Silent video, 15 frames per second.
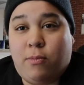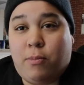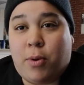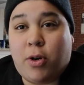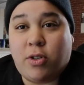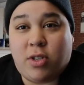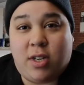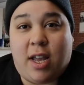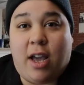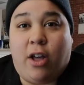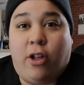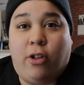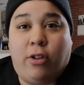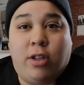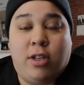
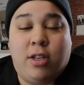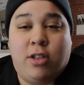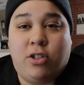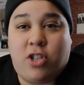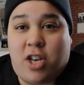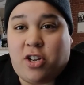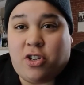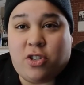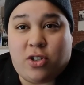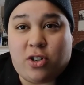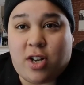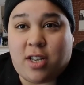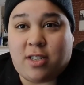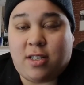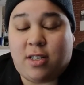personnel changes are
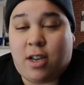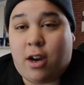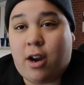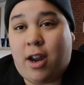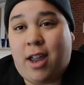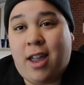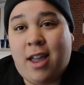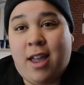necessary,